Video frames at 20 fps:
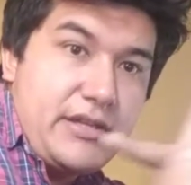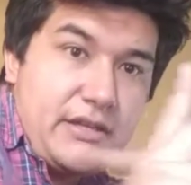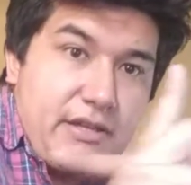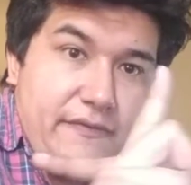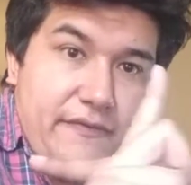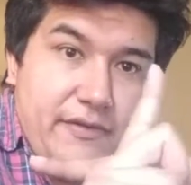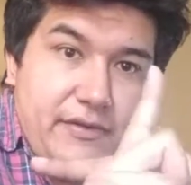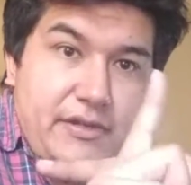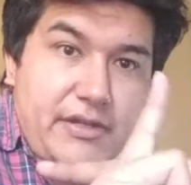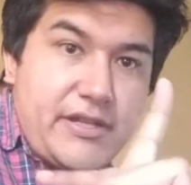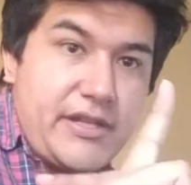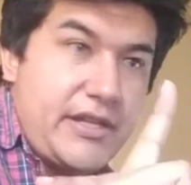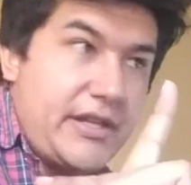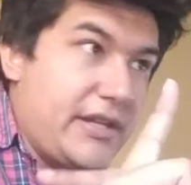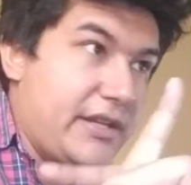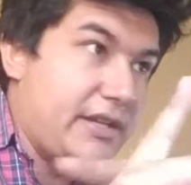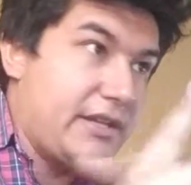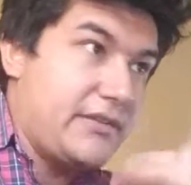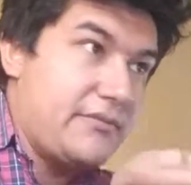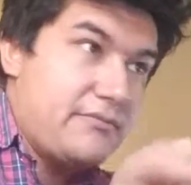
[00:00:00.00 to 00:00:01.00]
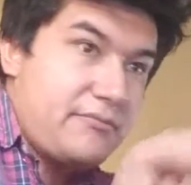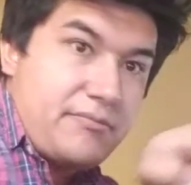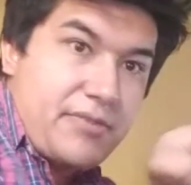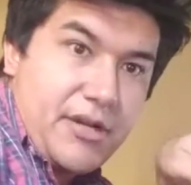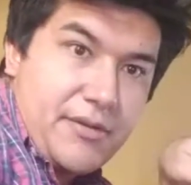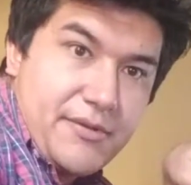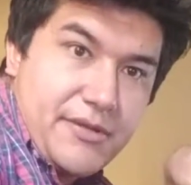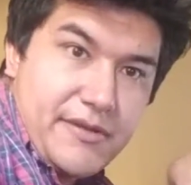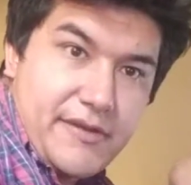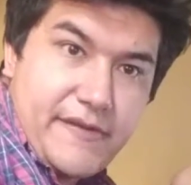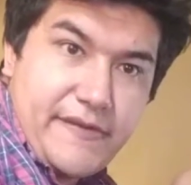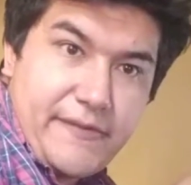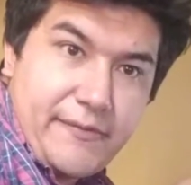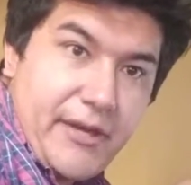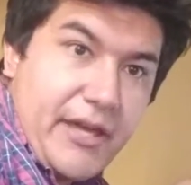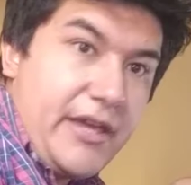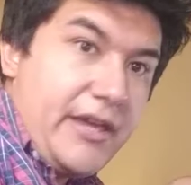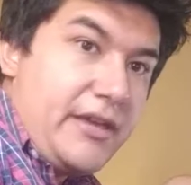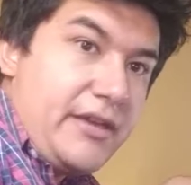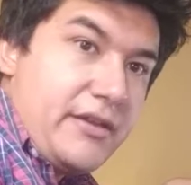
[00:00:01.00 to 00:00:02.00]
If you're looking at it probably this
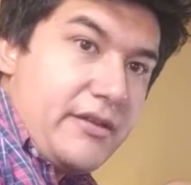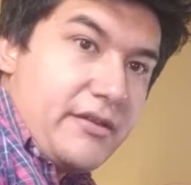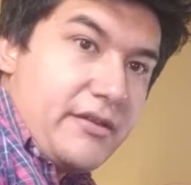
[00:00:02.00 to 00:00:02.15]
way,